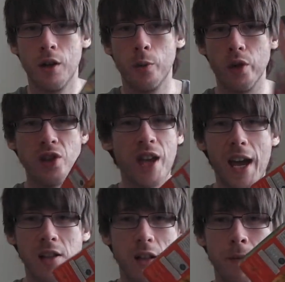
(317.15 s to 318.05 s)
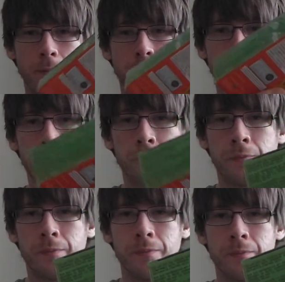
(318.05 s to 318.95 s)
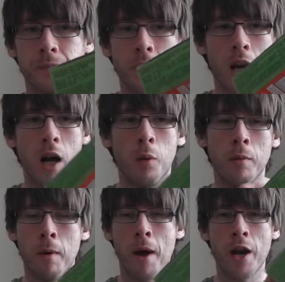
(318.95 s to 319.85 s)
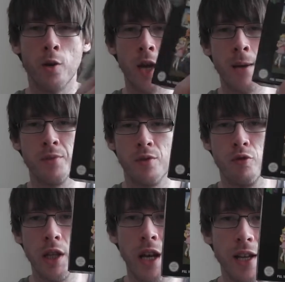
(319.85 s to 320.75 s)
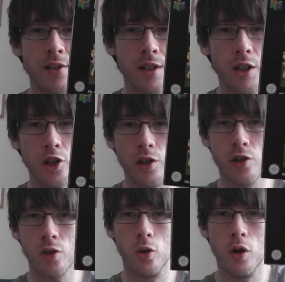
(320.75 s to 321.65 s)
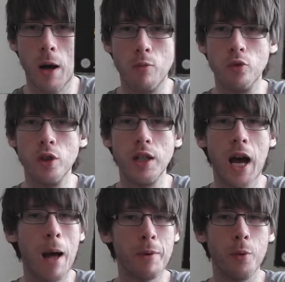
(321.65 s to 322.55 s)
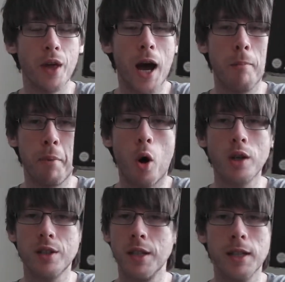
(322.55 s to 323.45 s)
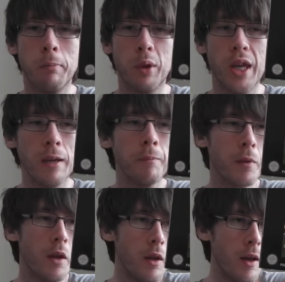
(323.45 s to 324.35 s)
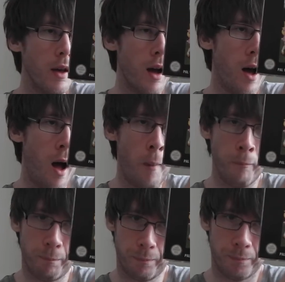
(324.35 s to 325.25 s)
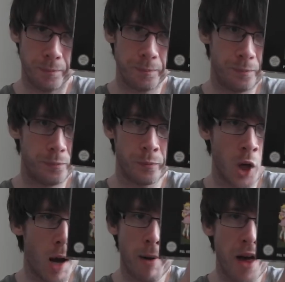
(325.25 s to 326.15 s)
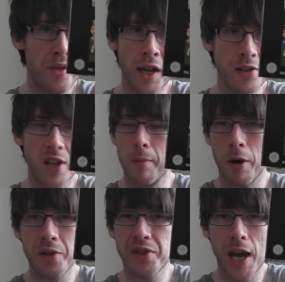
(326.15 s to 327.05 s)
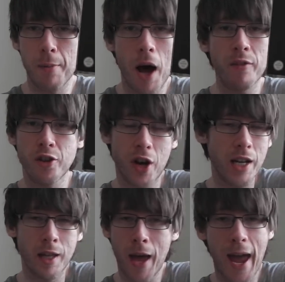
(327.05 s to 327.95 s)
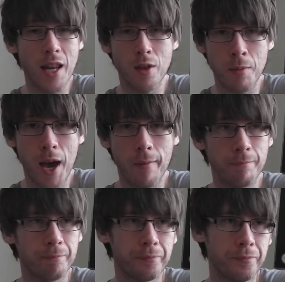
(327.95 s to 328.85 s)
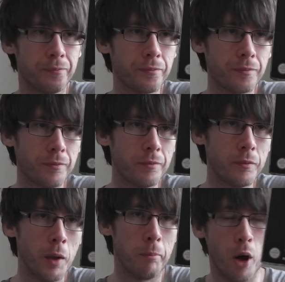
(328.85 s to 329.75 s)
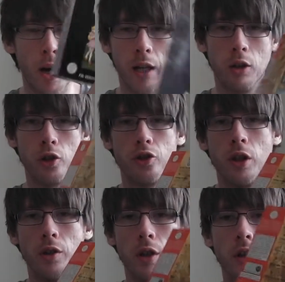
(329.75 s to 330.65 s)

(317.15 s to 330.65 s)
which is excellent. I want my Mario games in really nice condition, so I'm really happy with that. Boxed and complete. Not a bad thing to say about this game. Haven't tried any of them yet, but it looks really, really